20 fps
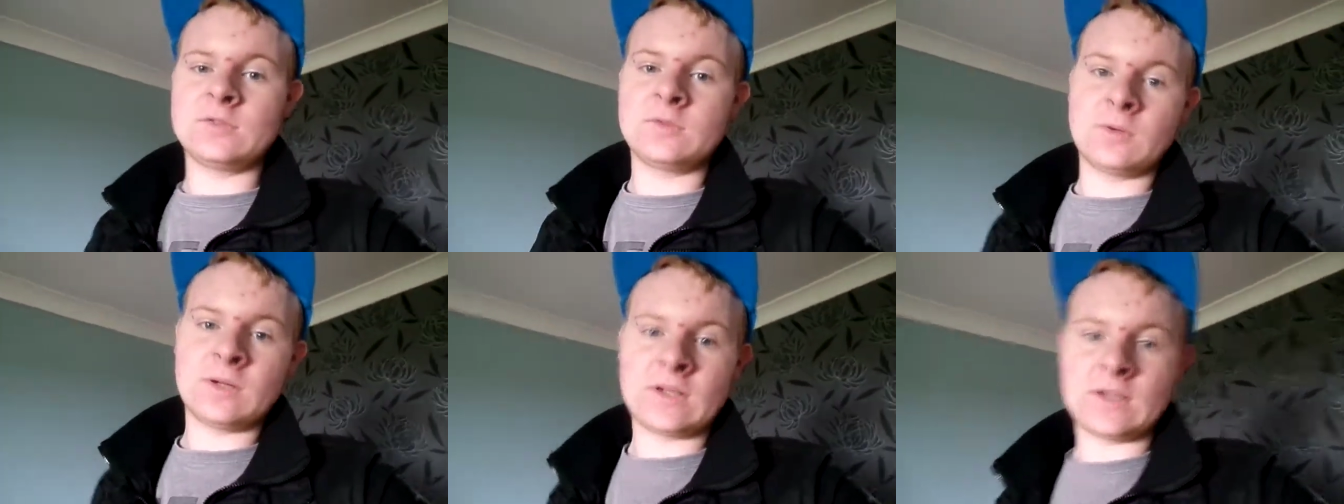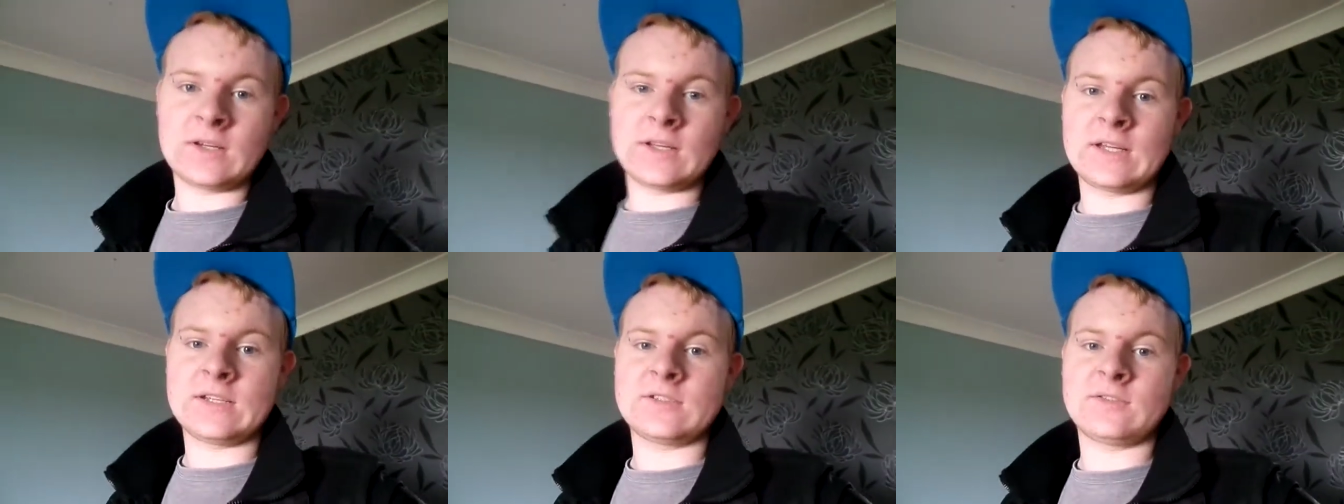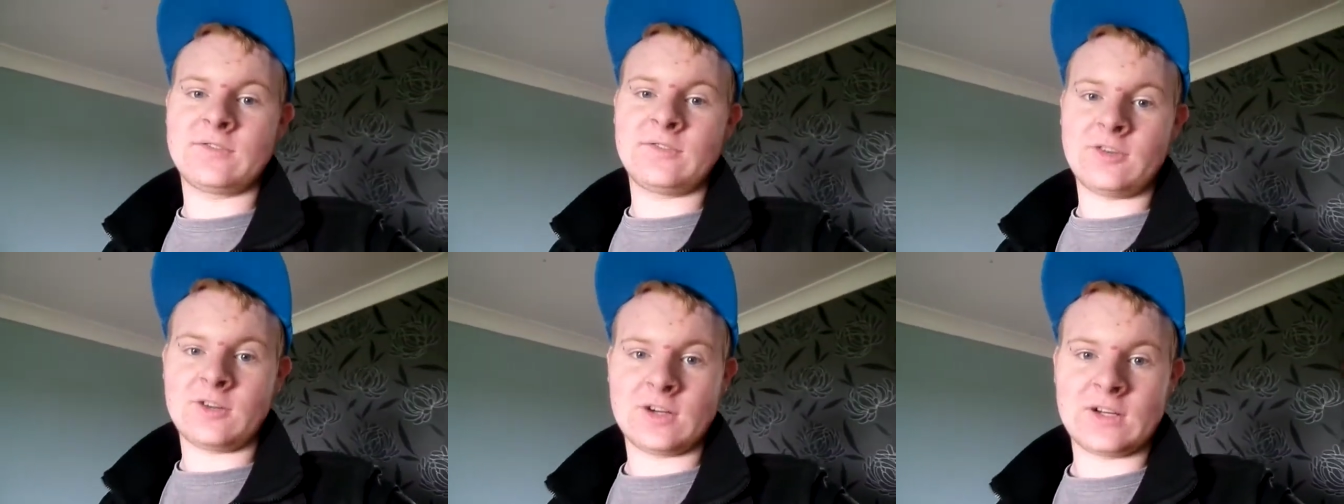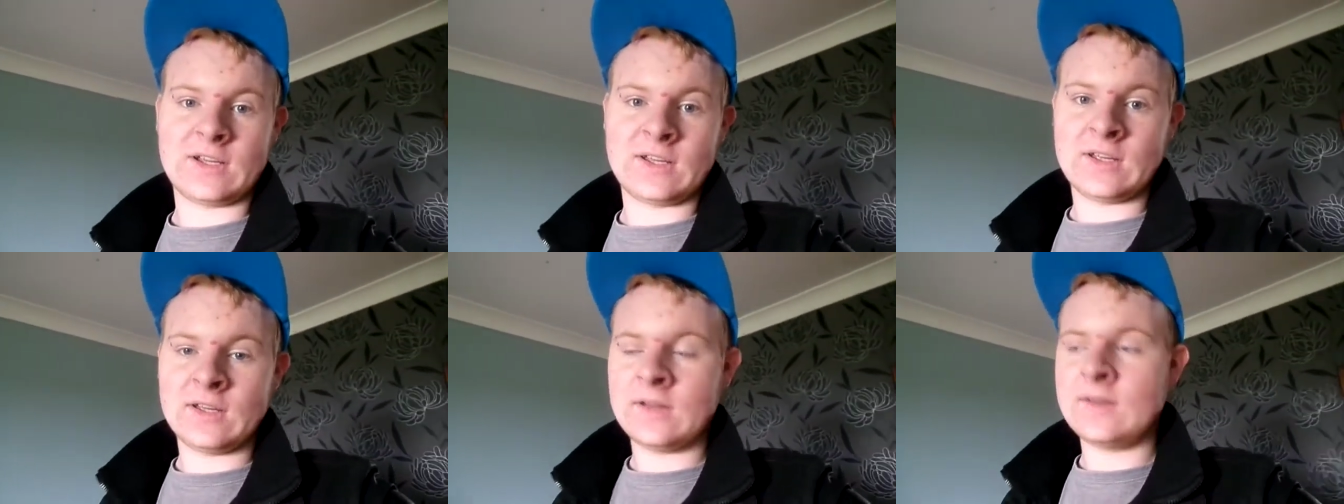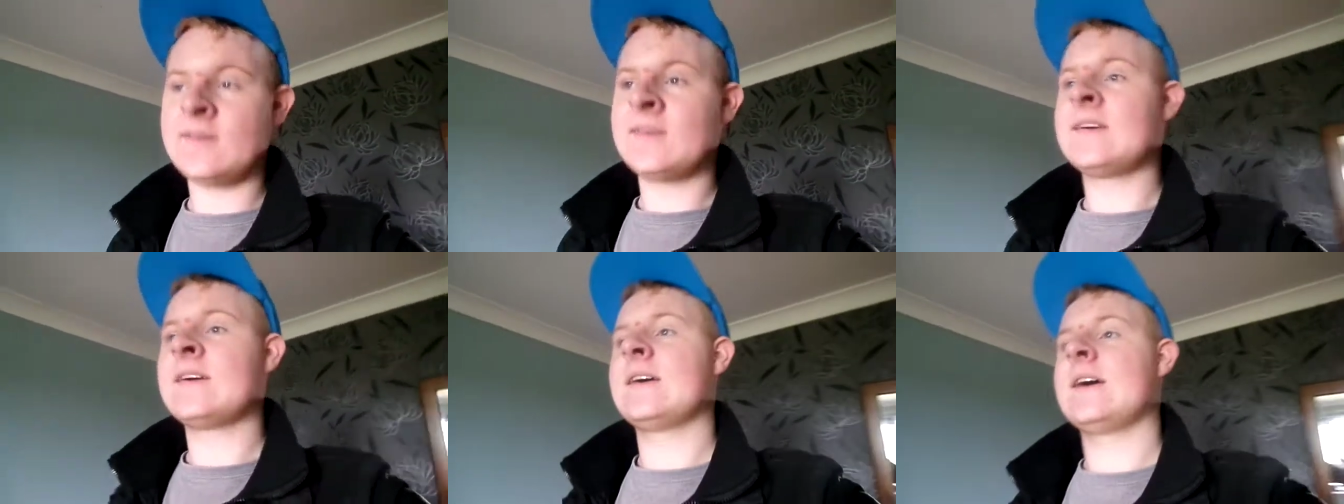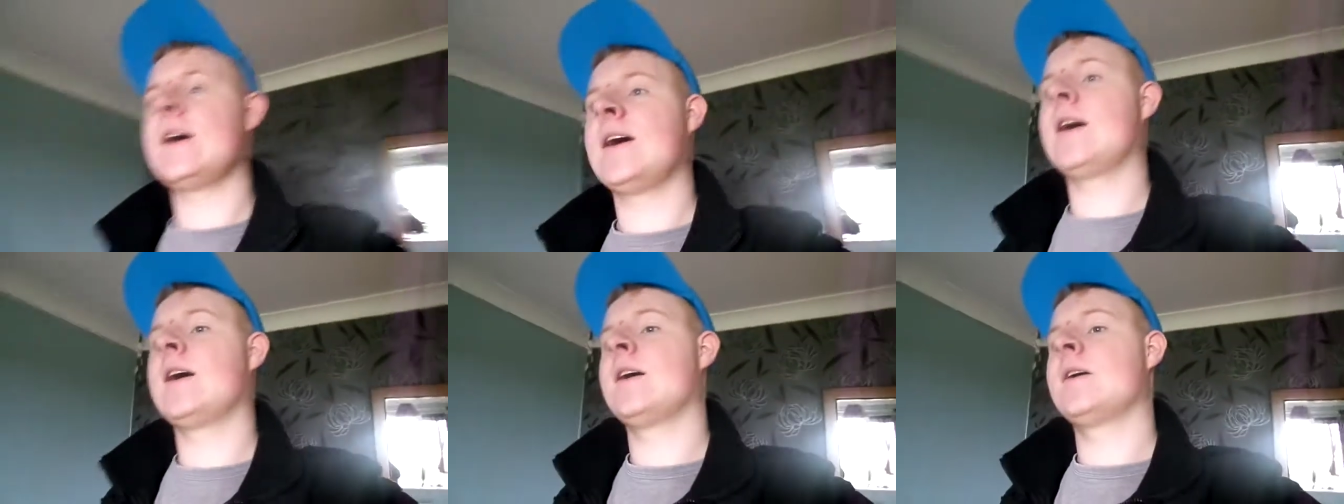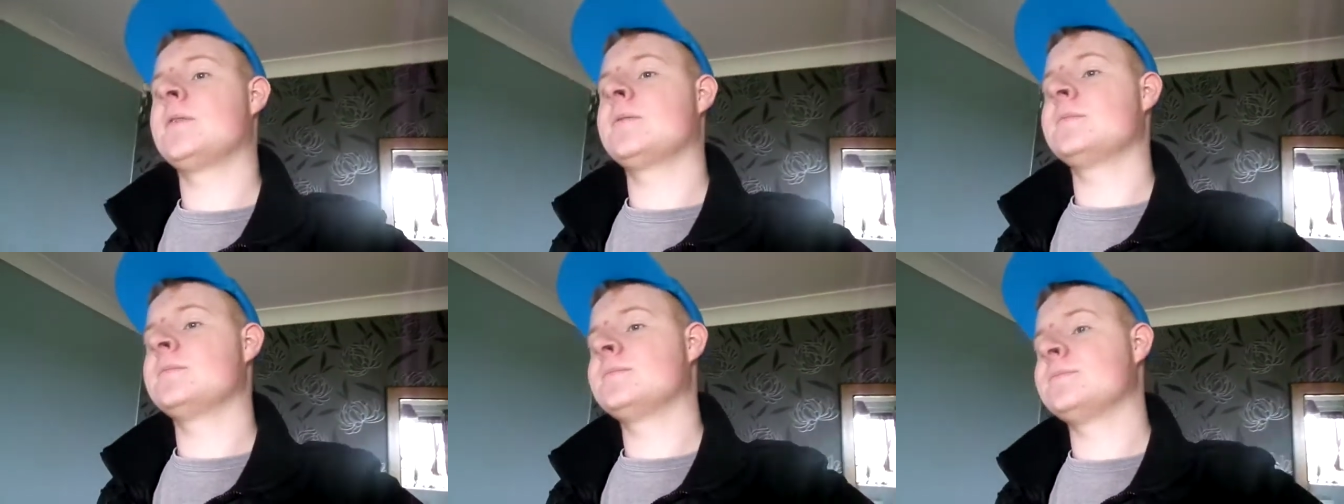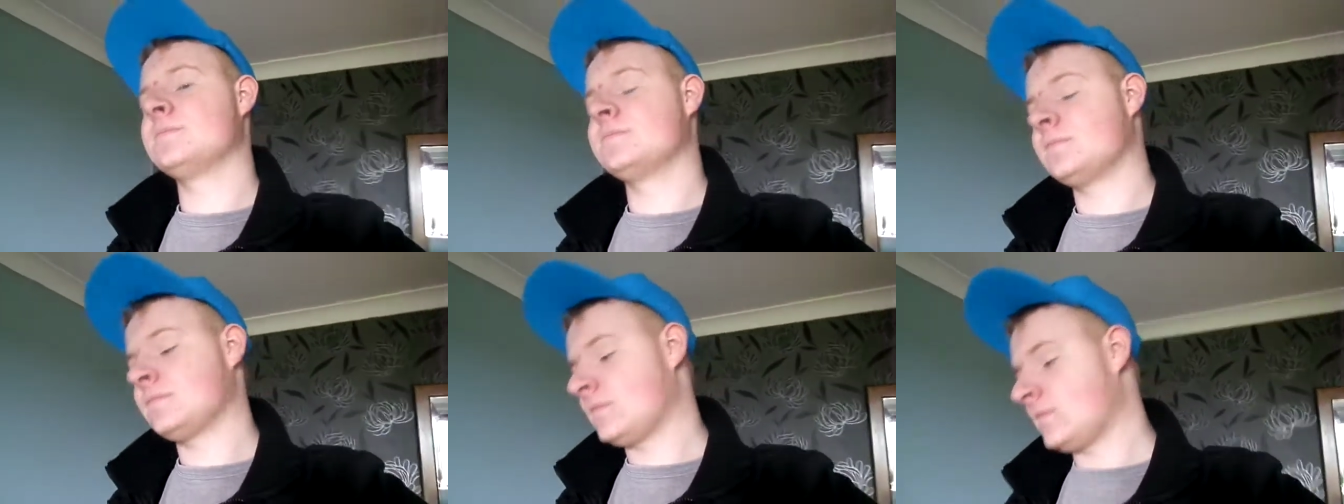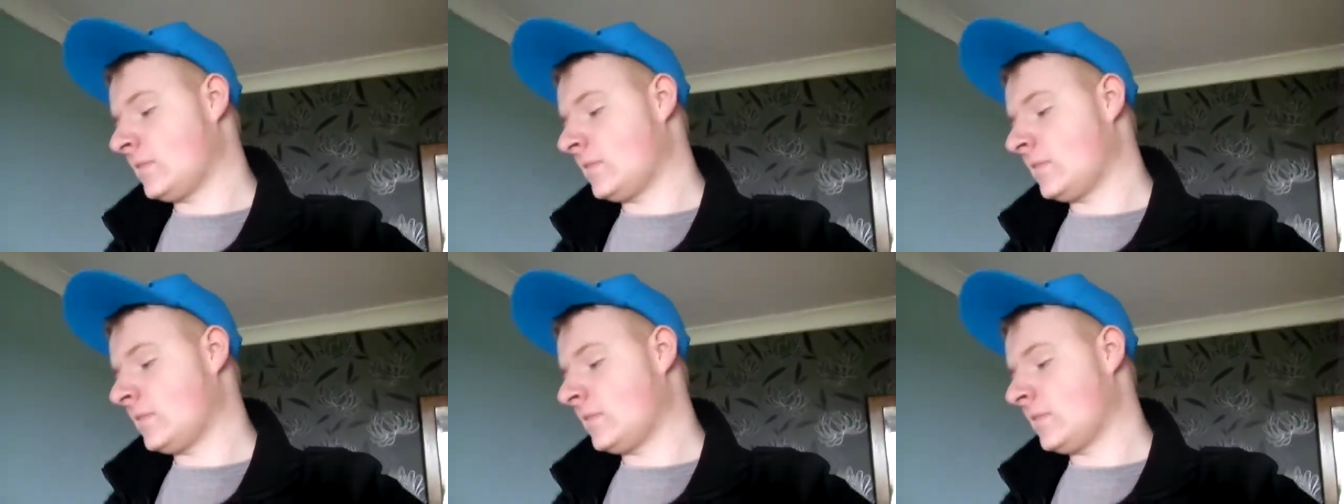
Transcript: when I get to Friday, in